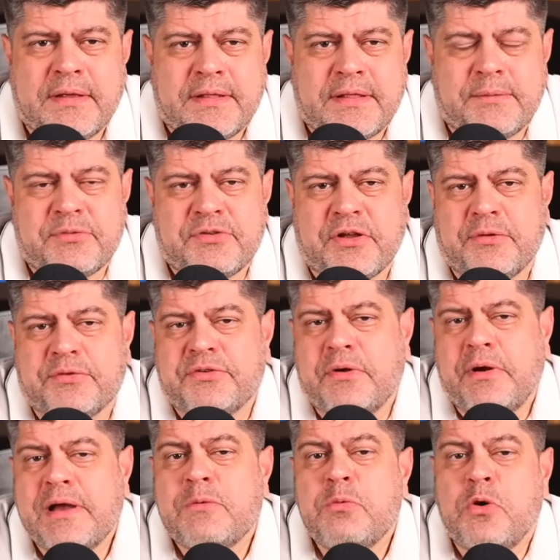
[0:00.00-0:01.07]
Themselves.
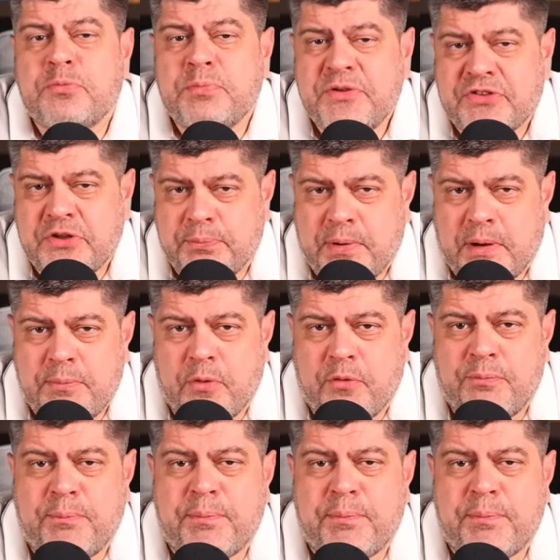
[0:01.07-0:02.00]
I quote Mr. Popov.